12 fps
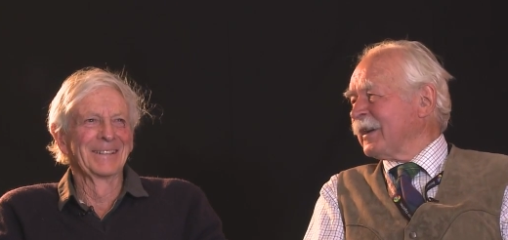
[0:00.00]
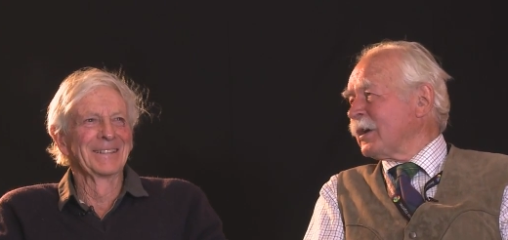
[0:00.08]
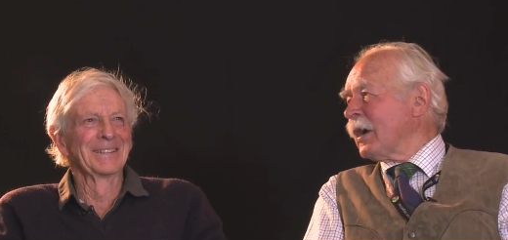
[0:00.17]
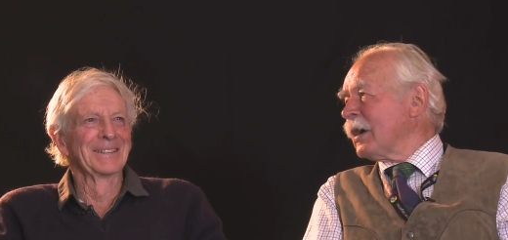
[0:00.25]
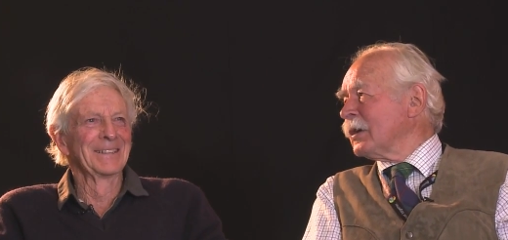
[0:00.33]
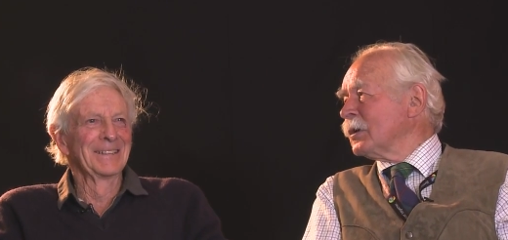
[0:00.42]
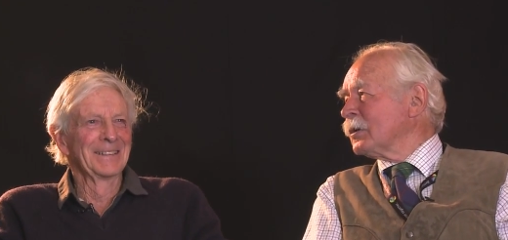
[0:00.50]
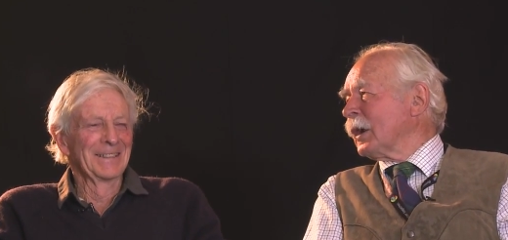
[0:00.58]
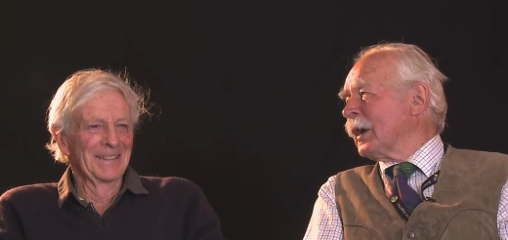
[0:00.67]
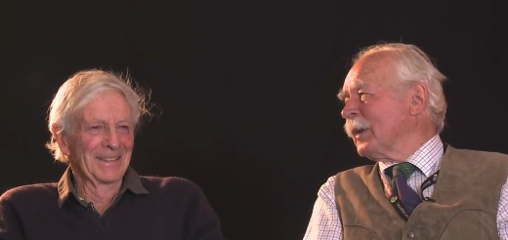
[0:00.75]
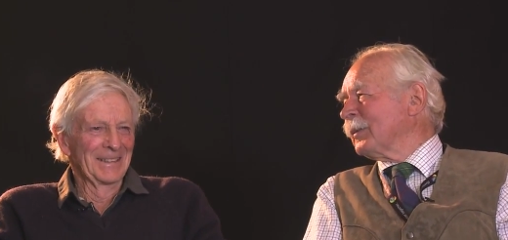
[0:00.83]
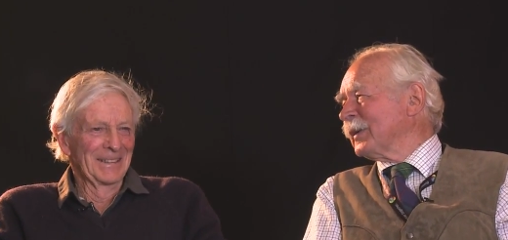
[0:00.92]
Speaker 1: I don't know how you got
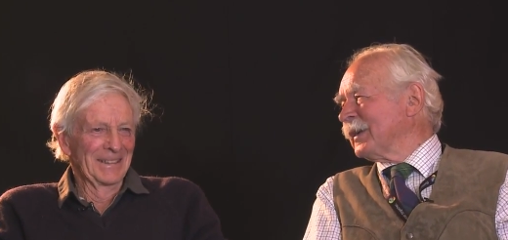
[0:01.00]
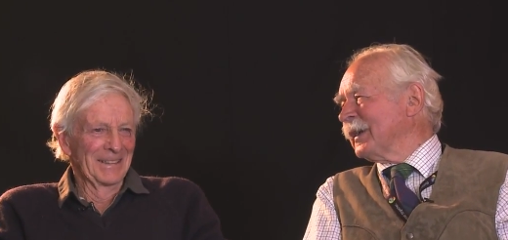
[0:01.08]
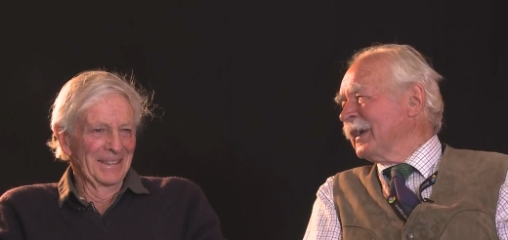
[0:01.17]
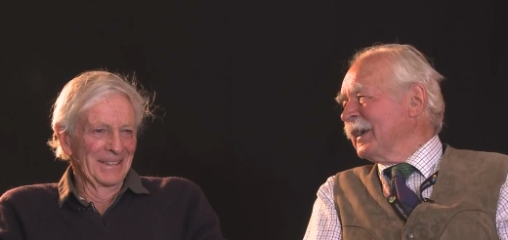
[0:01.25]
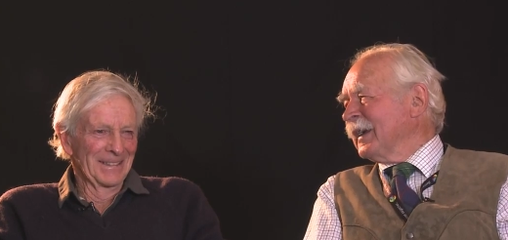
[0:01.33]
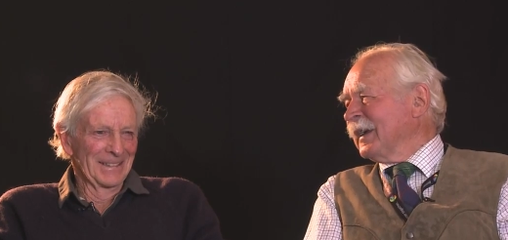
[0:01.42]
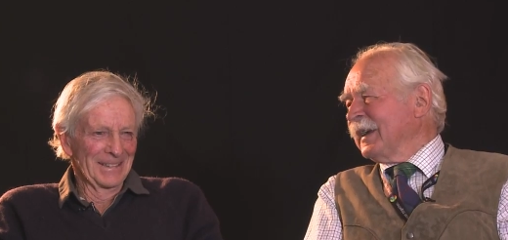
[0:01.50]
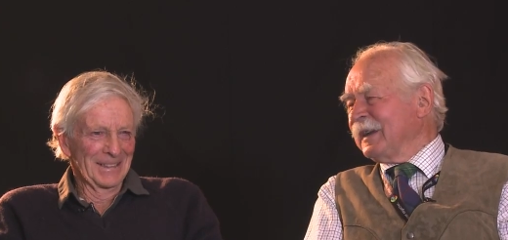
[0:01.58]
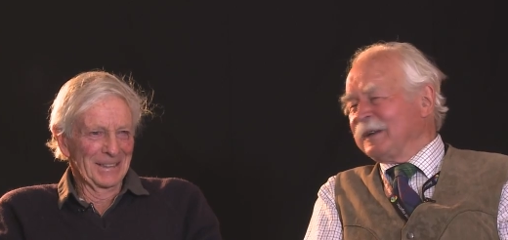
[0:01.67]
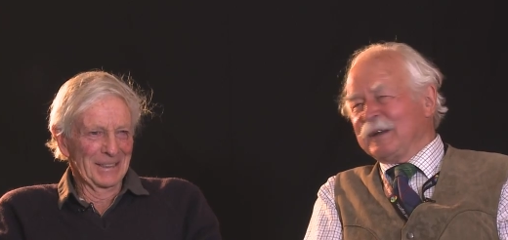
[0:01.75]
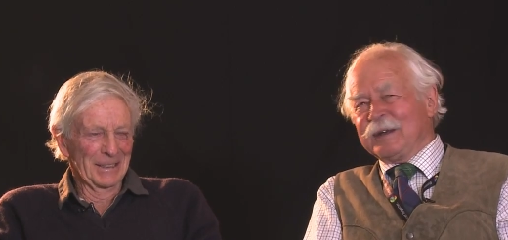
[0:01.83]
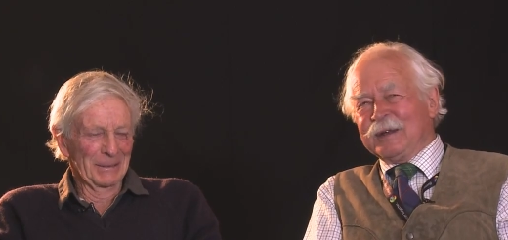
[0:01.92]
up, but you, oh,
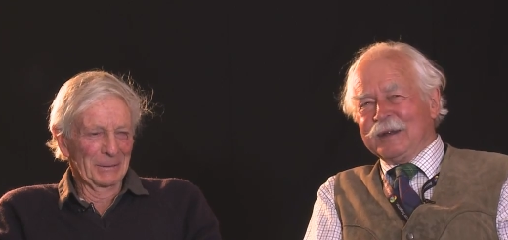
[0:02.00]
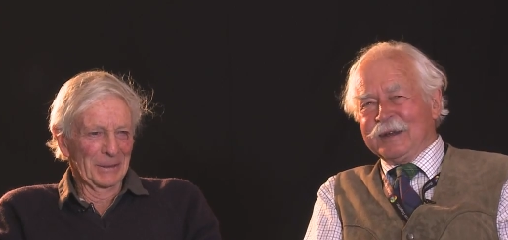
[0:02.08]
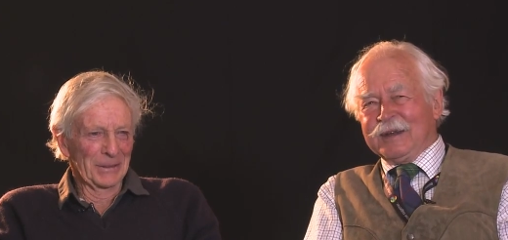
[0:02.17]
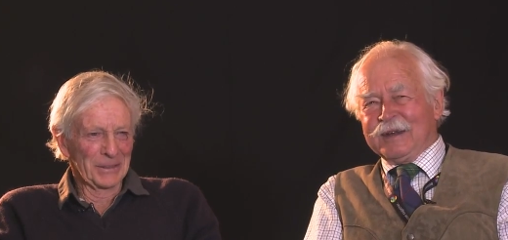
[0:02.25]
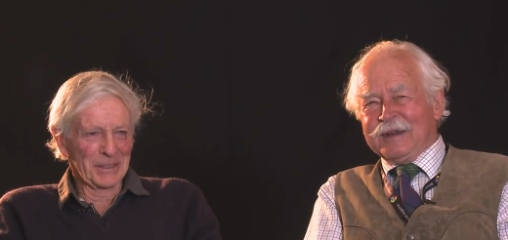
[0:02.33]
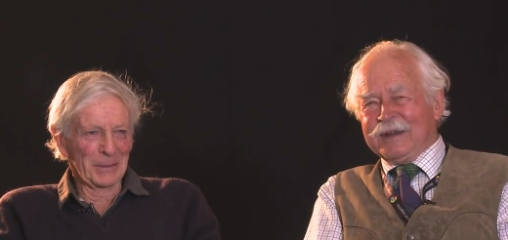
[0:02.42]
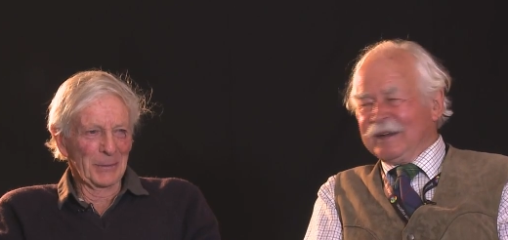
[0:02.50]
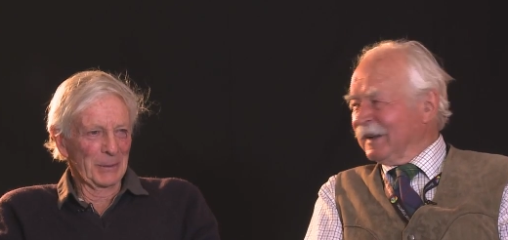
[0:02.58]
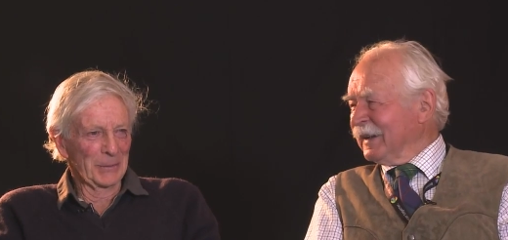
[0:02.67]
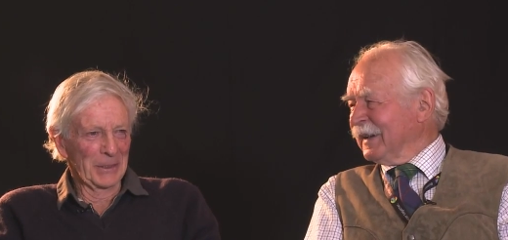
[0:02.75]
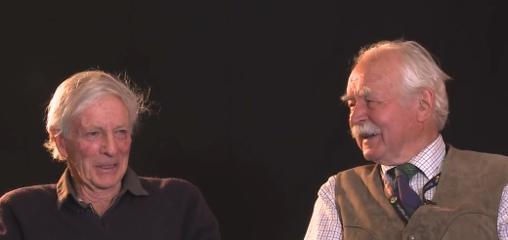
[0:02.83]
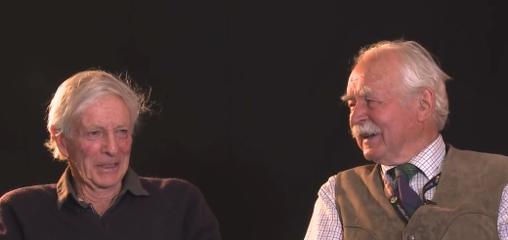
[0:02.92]
did.
Speaker 2: Well, some of them
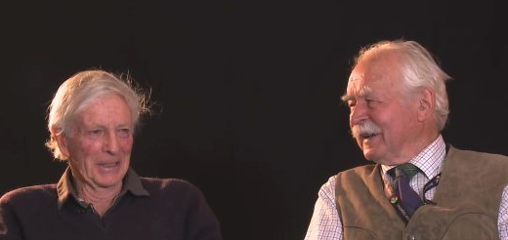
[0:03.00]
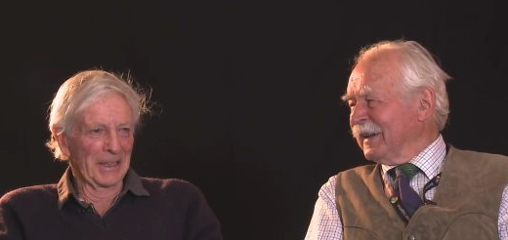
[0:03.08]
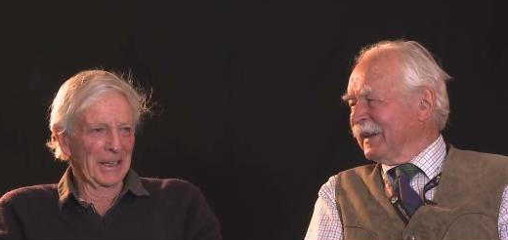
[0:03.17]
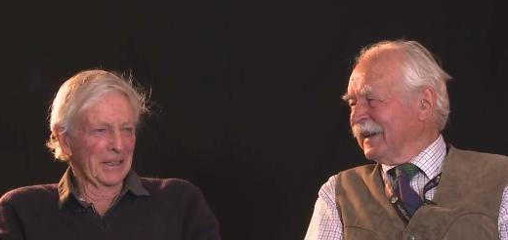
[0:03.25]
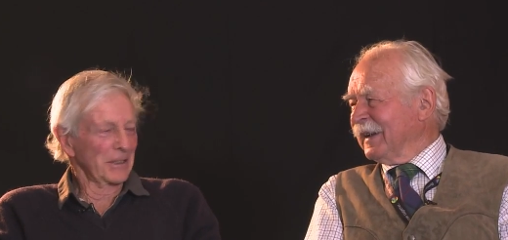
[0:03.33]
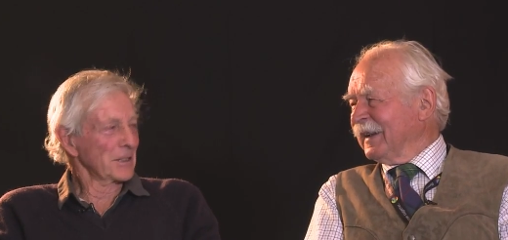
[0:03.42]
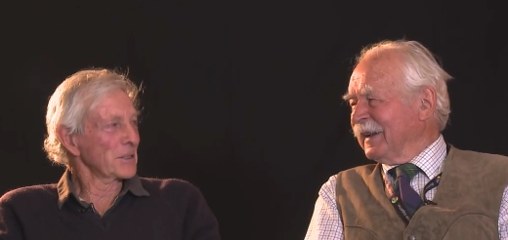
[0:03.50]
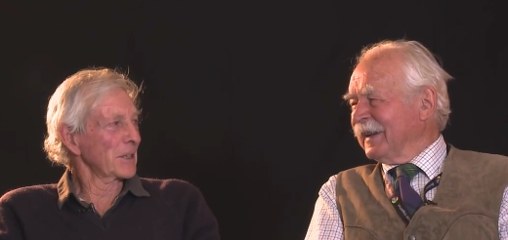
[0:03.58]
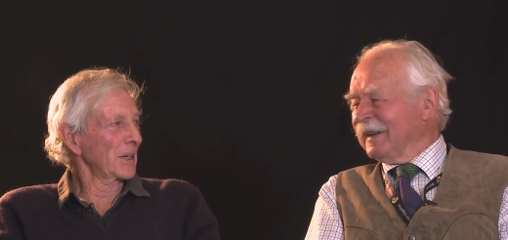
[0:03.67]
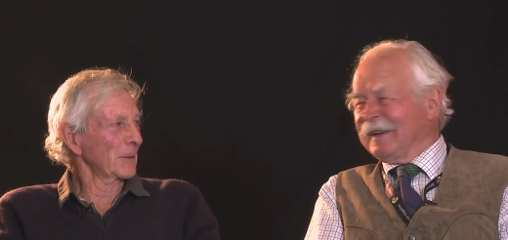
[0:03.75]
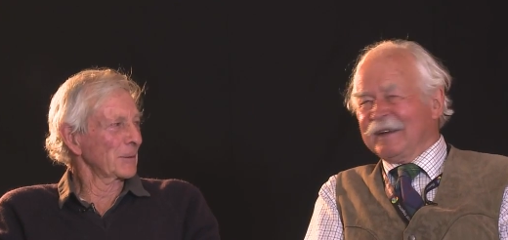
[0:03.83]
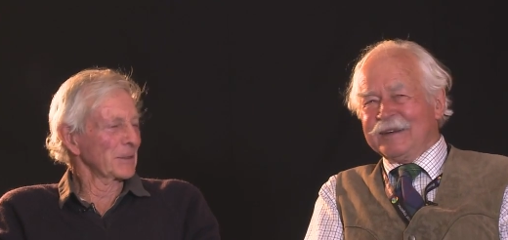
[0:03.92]
you need a ladder to
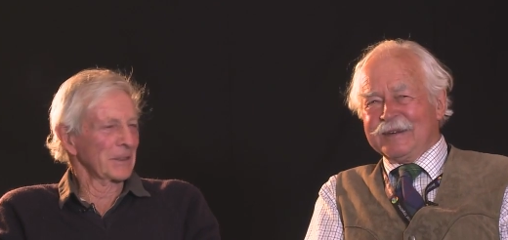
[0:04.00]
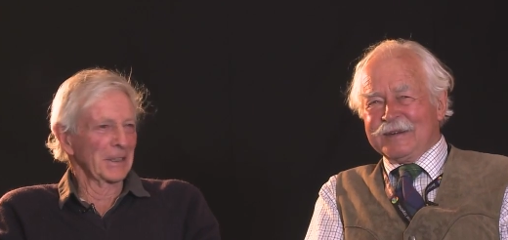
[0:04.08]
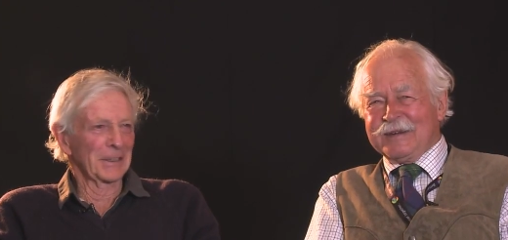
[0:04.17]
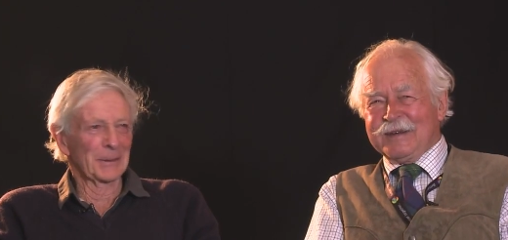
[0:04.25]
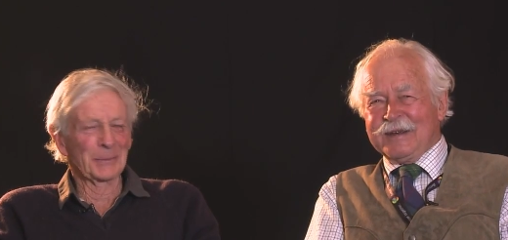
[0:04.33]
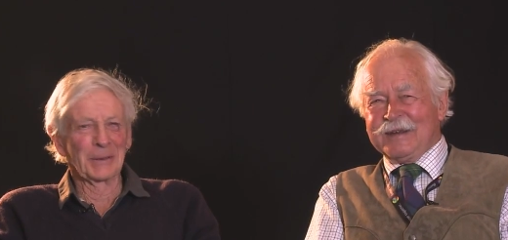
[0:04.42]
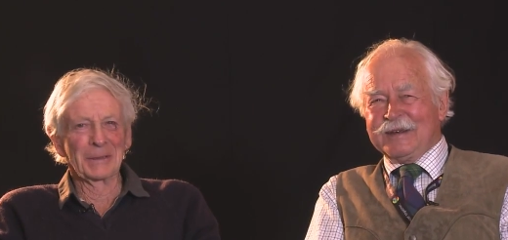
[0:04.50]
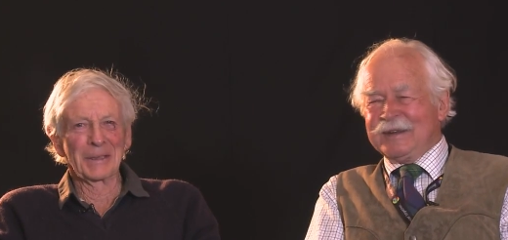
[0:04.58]
start with now.